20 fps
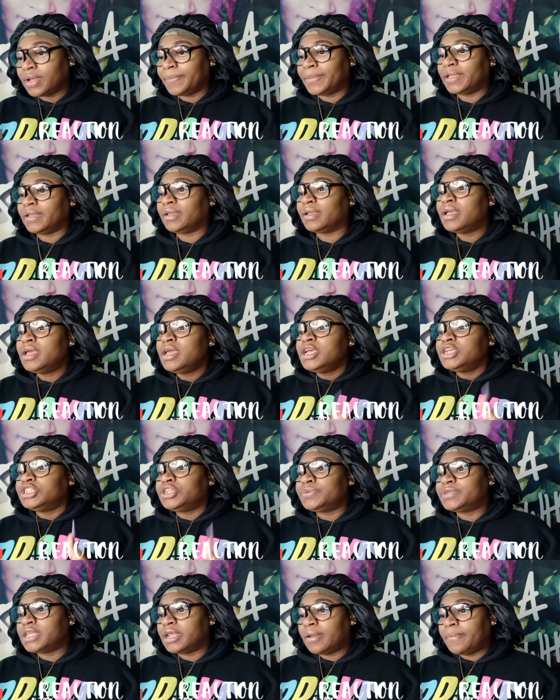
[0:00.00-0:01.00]
I mean,
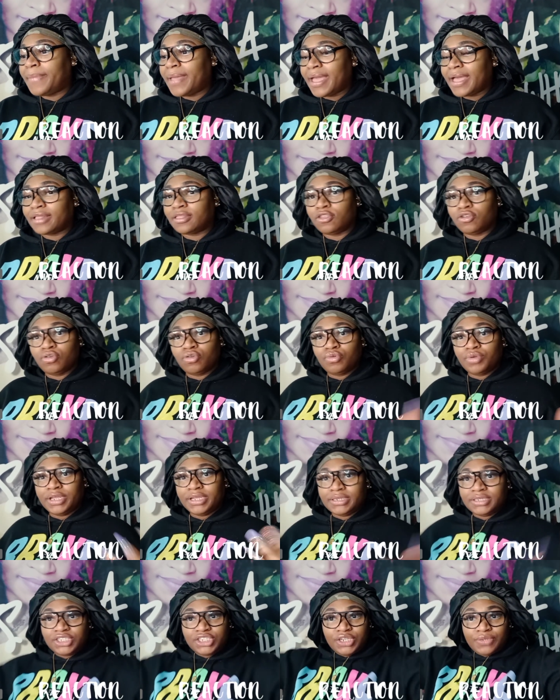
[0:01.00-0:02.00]
she was in a bathroom
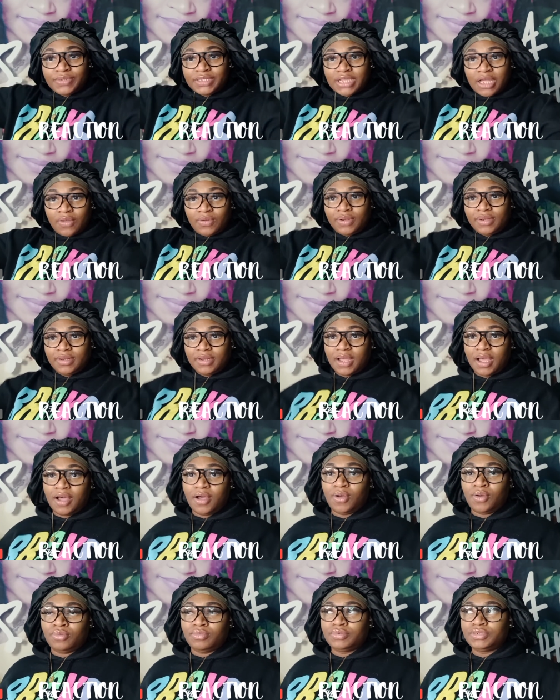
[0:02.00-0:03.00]
and she was on
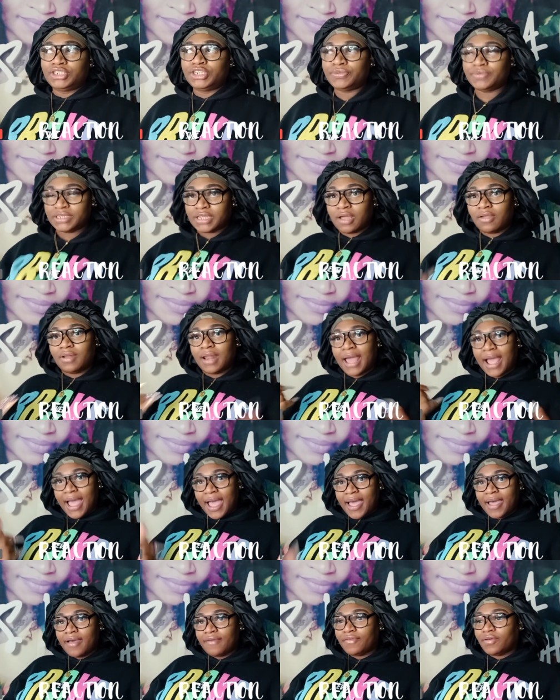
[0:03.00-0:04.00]
um she was on
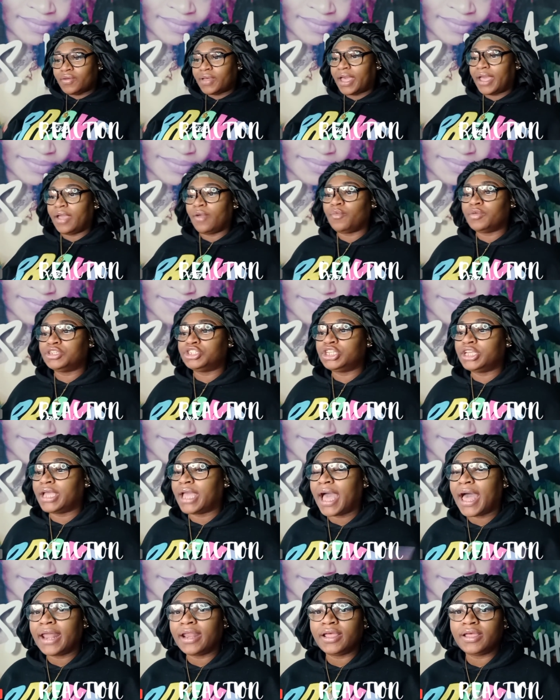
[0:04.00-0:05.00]
live, okay? And when she
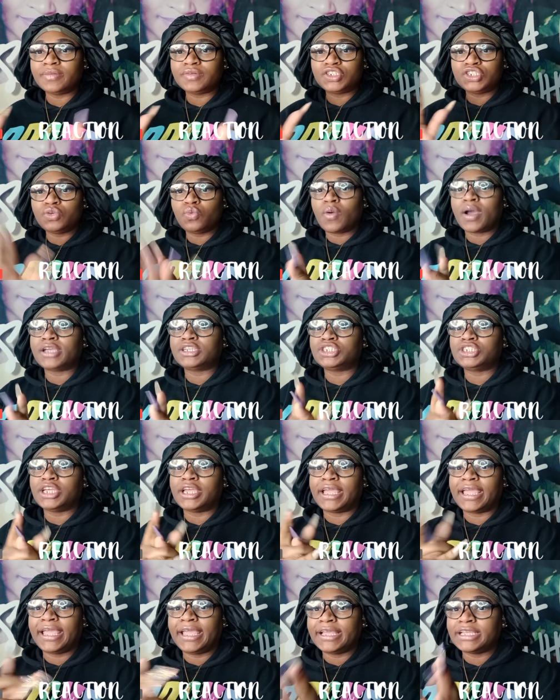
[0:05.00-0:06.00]
got up, she washed
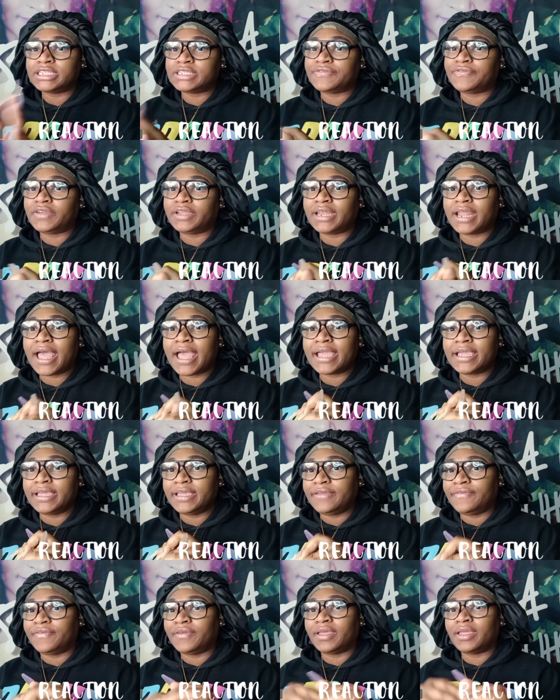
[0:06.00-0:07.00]
her hands for not
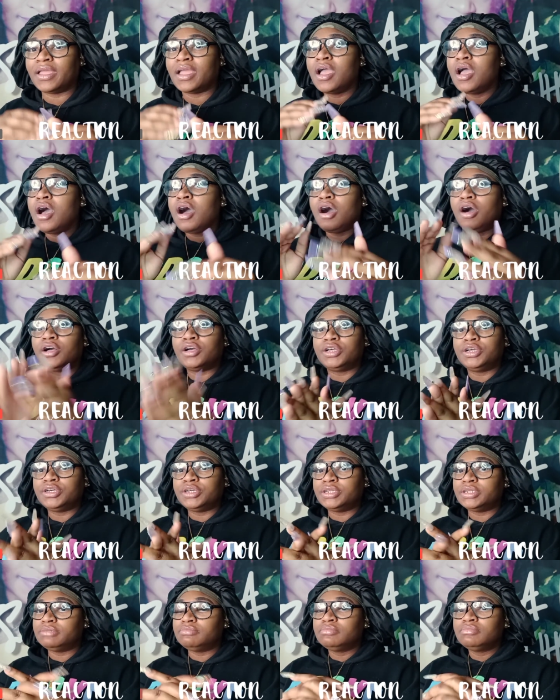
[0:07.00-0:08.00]
even a
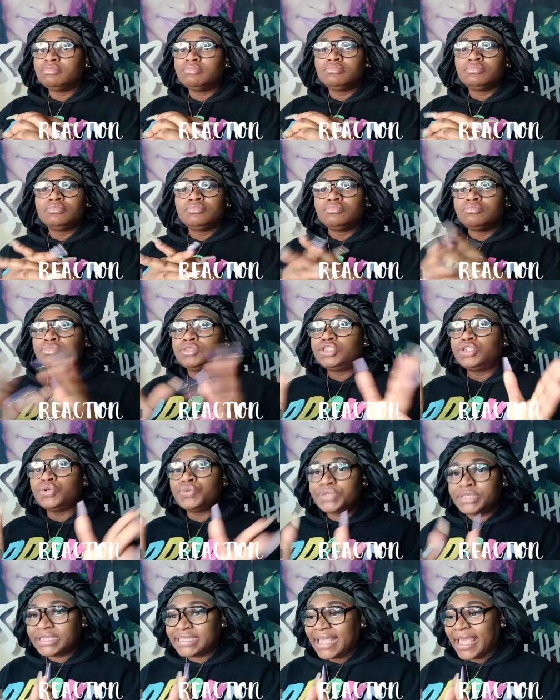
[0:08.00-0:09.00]
good
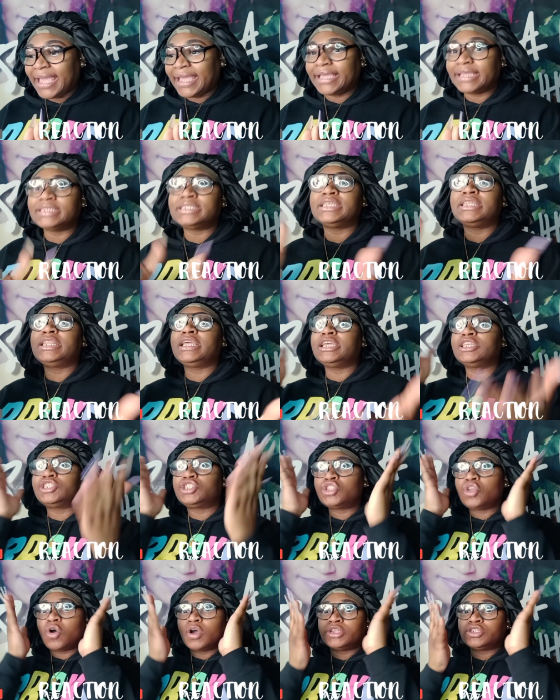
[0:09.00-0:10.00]
two seconds and then
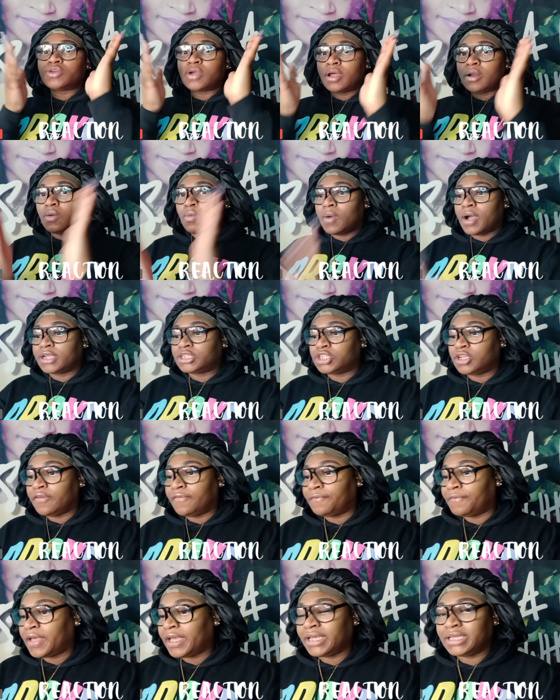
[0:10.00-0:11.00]
started trying to wash her
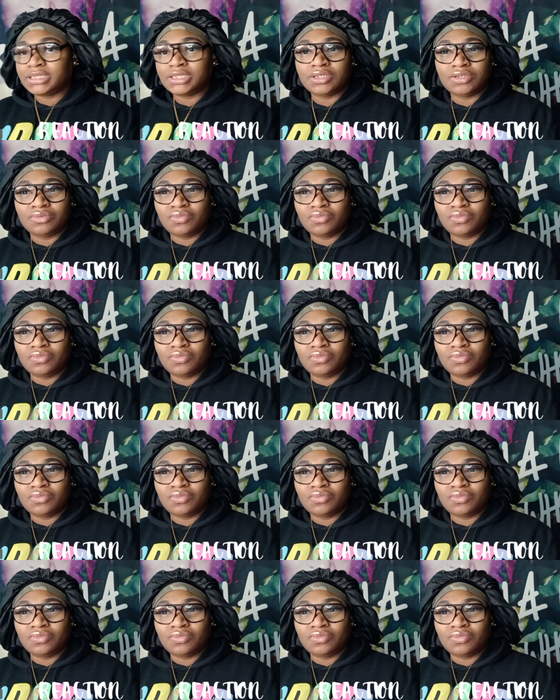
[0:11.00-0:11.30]
face.